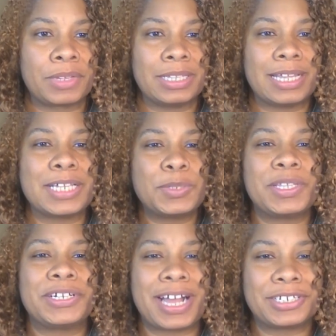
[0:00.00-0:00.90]
That's
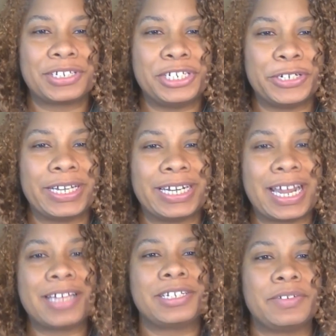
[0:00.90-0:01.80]
what they're actually doing,
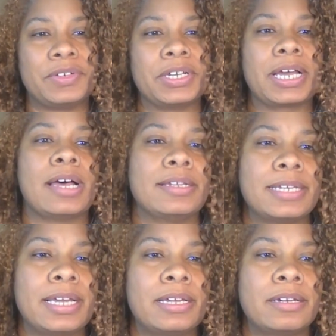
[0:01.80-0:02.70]
not delivering
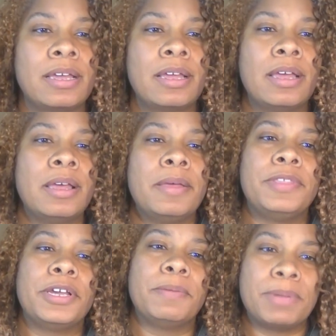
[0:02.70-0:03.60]
content.
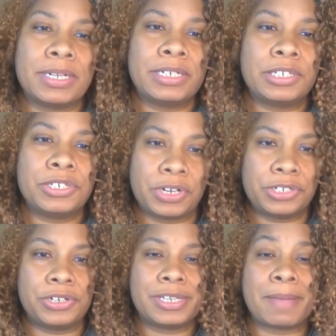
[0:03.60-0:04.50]
They're building the
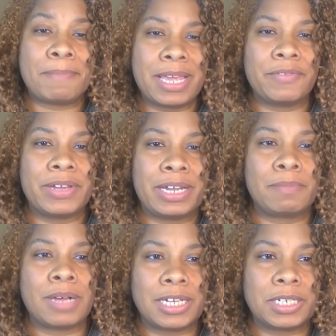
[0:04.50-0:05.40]
structures that make
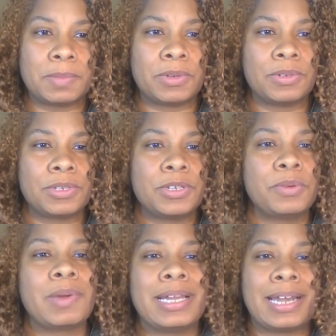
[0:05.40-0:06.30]
reading possible.
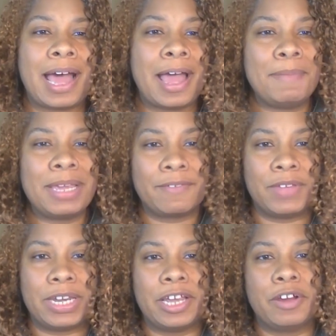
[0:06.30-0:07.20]
So when I make a
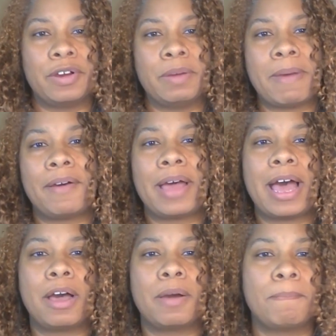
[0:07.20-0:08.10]
video about
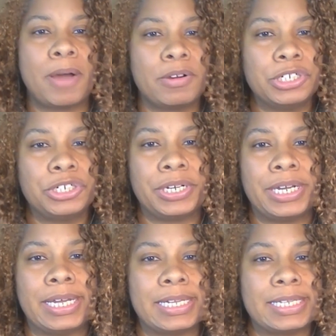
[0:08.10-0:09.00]
how
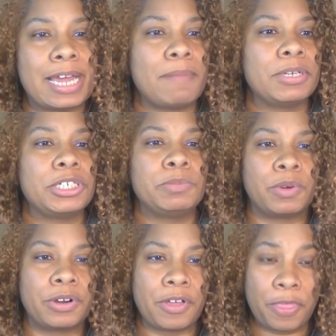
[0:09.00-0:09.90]
poetry established
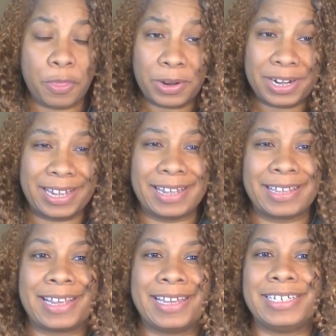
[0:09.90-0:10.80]
moral authority
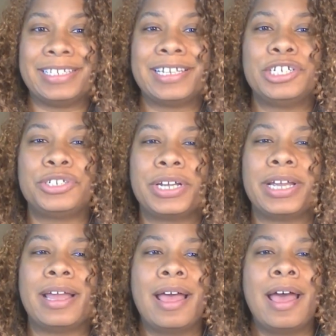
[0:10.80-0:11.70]
in the 18th century,